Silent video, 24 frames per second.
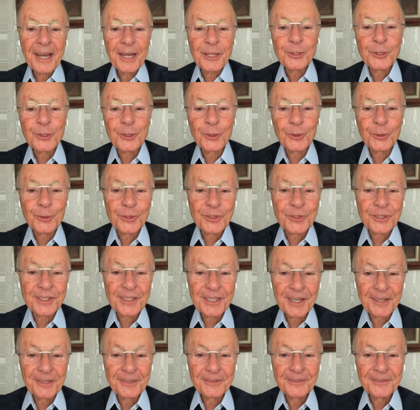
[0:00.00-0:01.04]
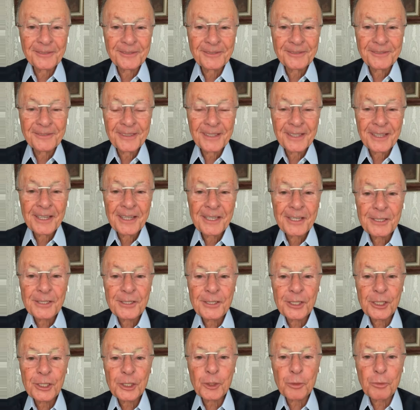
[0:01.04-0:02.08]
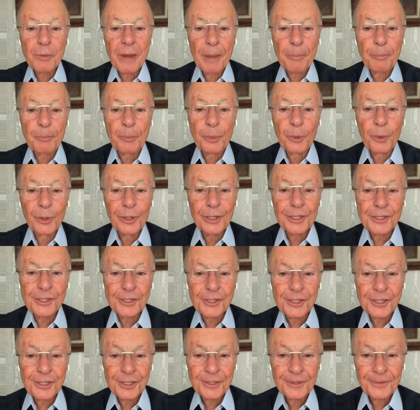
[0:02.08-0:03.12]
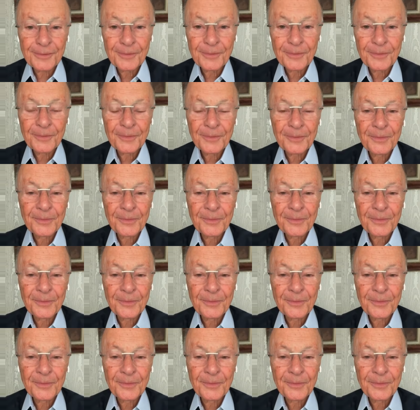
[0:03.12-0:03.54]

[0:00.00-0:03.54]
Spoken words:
and the solution, there is a bridge